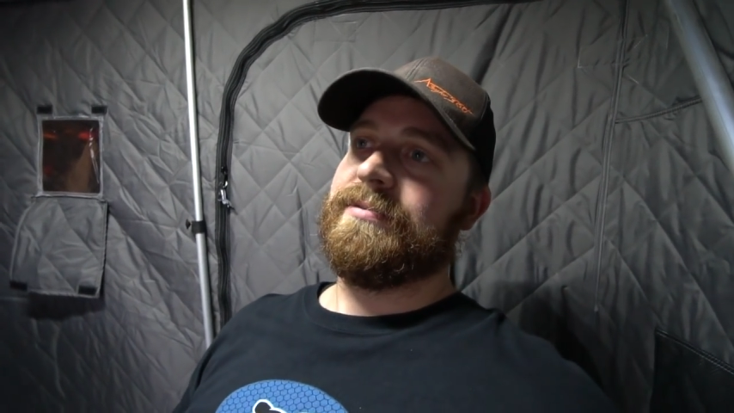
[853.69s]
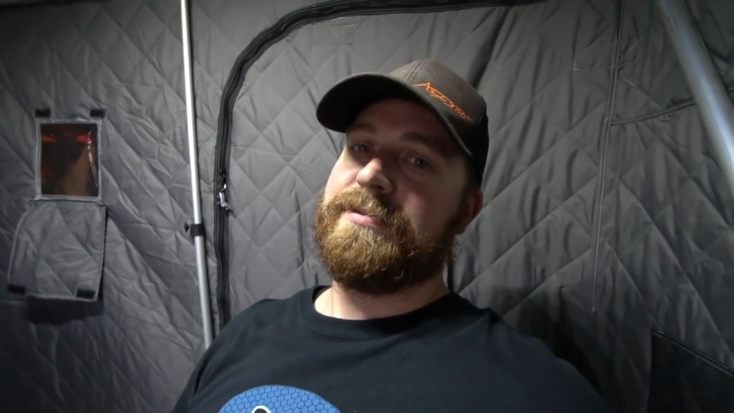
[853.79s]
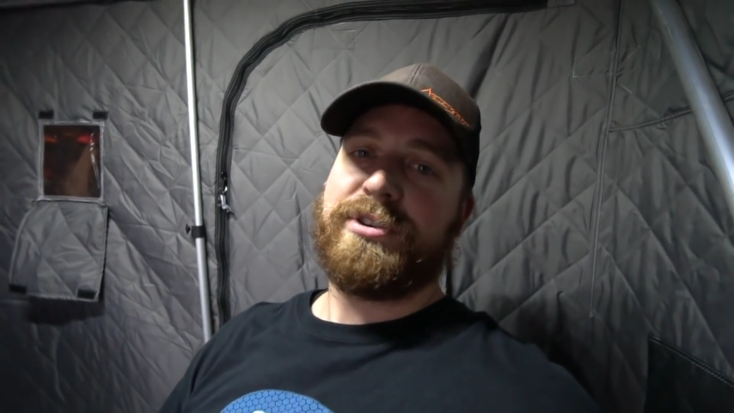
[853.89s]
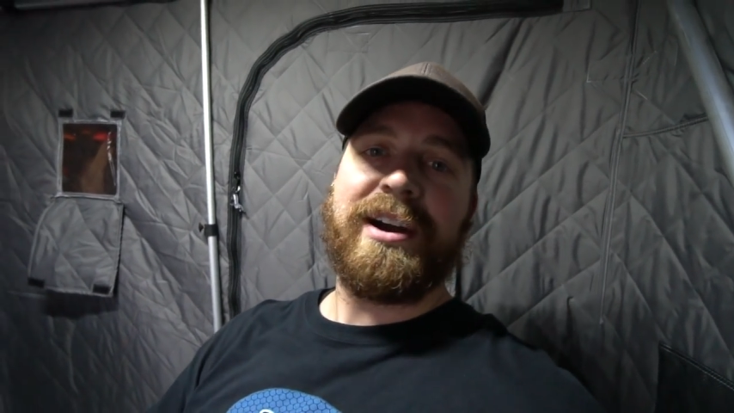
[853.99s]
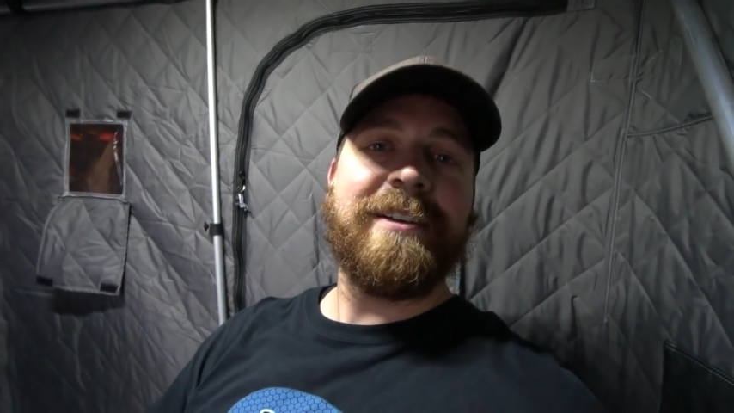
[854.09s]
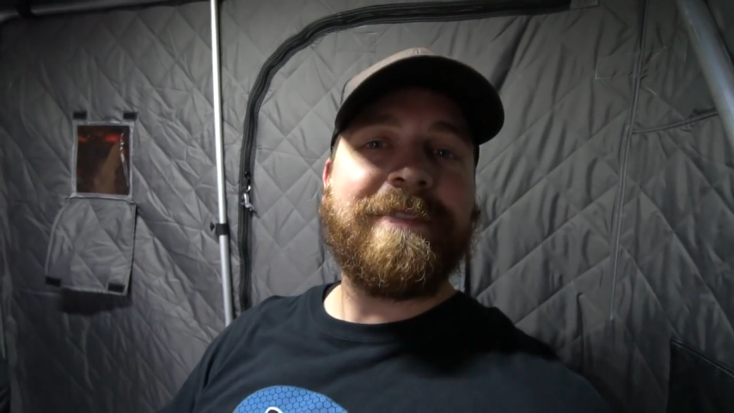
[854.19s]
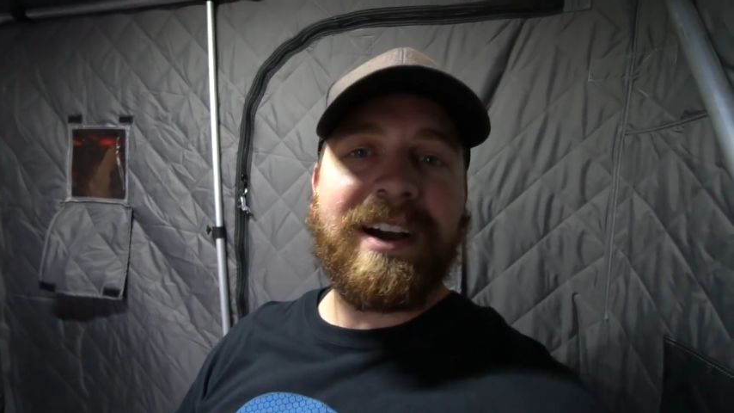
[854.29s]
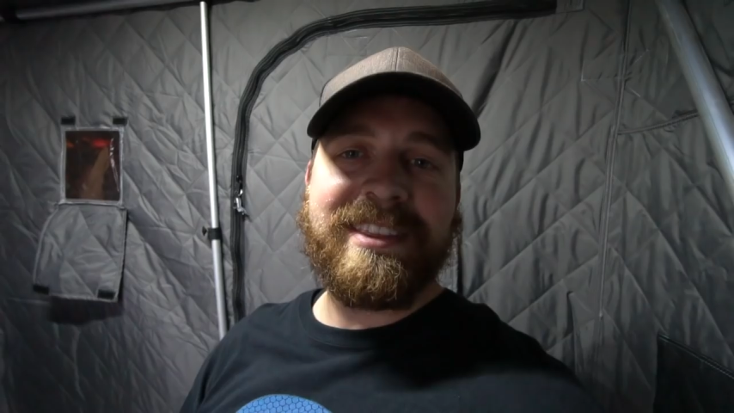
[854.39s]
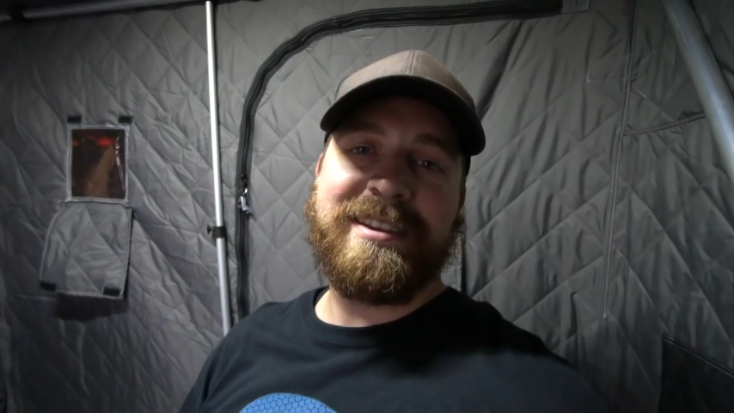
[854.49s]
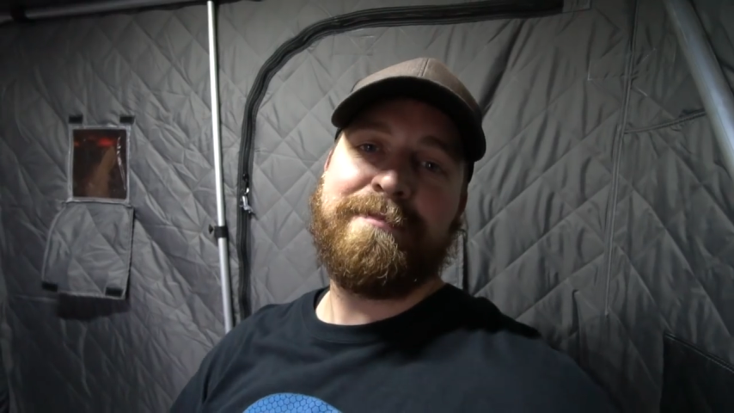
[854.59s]
trying to
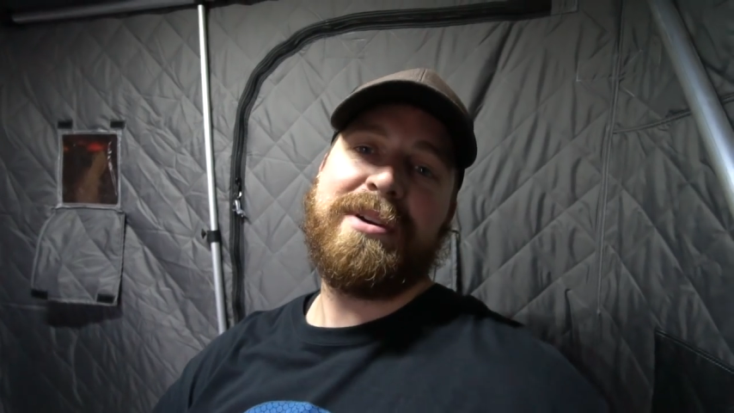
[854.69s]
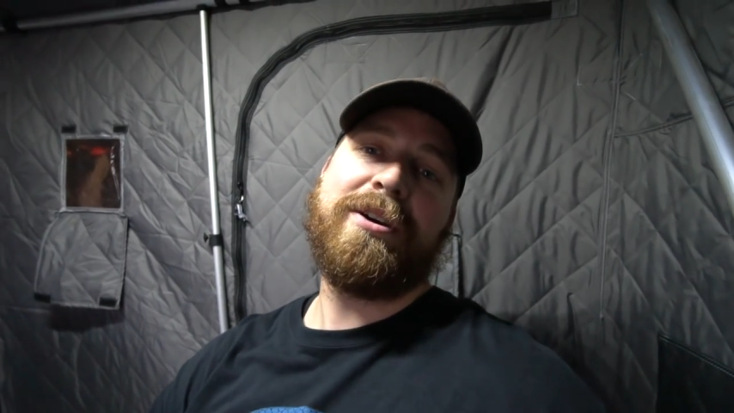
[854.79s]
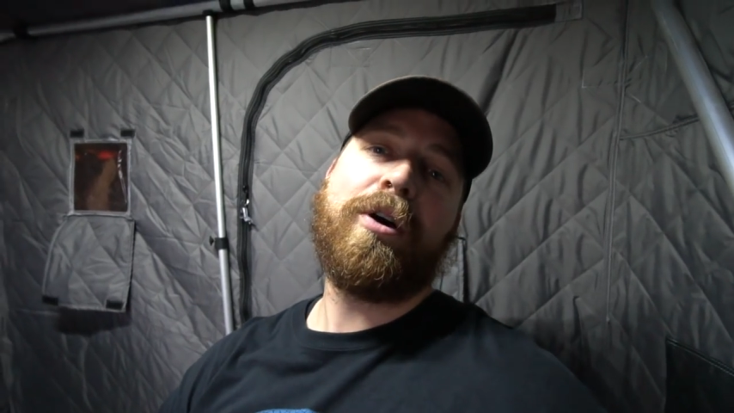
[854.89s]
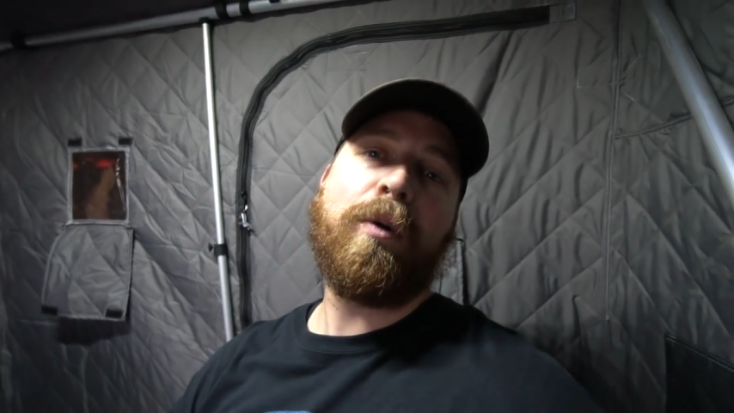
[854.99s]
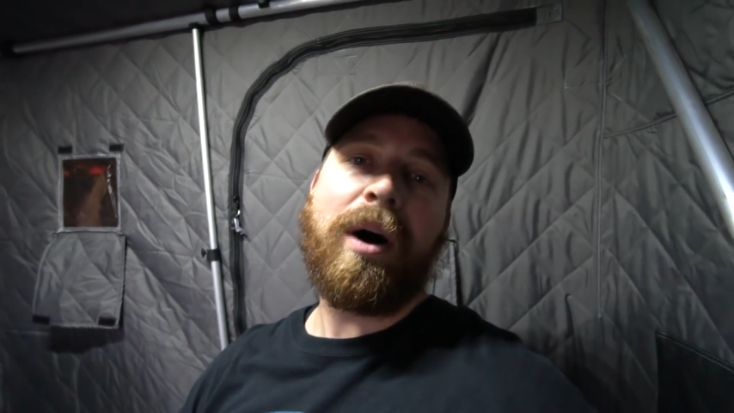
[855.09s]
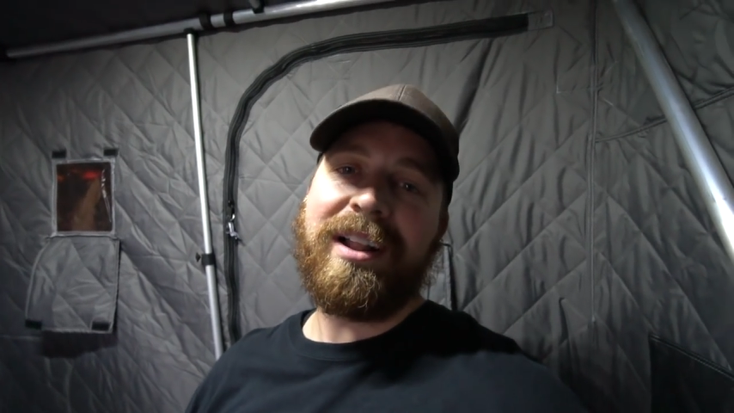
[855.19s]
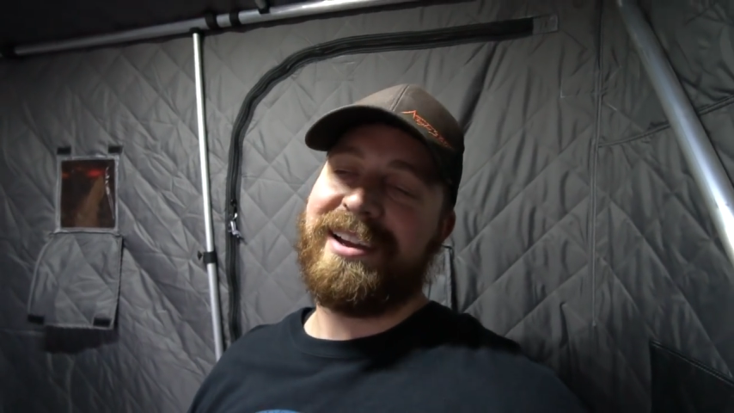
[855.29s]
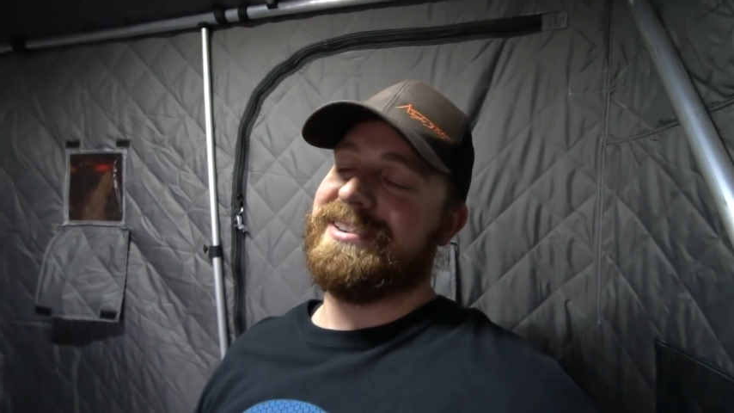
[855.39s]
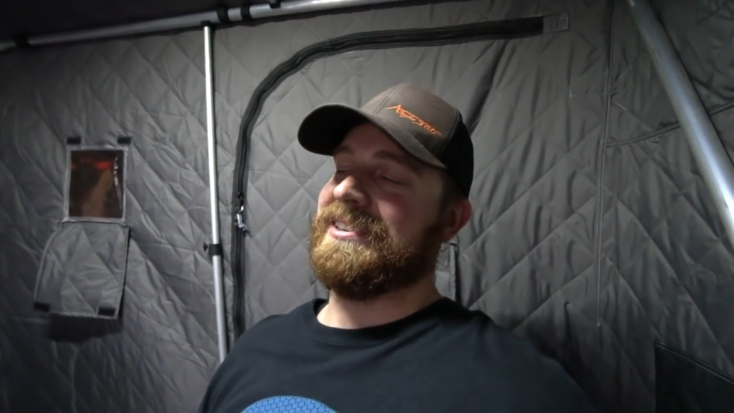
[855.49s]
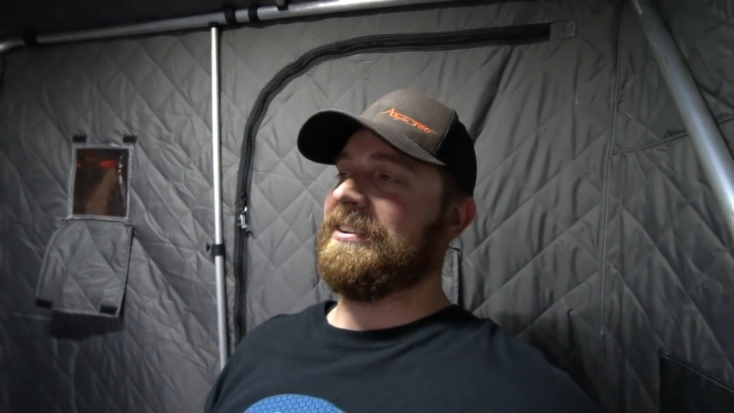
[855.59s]
find them big old walleyes that